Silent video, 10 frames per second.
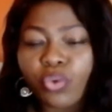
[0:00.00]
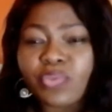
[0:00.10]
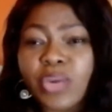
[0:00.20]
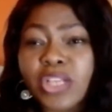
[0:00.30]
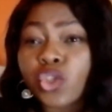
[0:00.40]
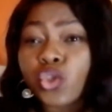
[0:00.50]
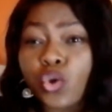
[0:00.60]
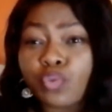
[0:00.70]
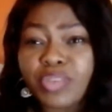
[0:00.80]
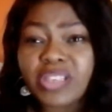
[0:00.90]
If we're
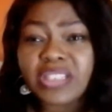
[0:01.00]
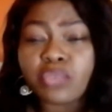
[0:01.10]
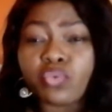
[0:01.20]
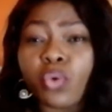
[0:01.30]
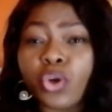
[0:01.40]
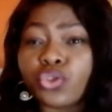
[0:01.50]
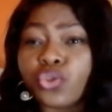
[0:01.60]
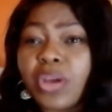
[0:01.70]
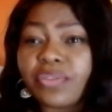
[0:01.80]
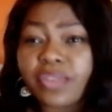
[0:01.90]
so busy, we want to
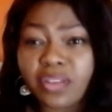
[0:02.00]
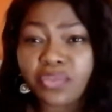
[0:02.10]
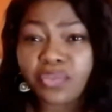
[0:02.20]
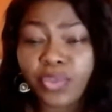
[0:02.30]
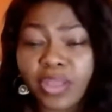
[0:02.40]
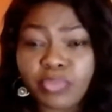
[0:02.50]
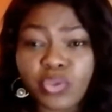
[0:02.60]
do everything for them.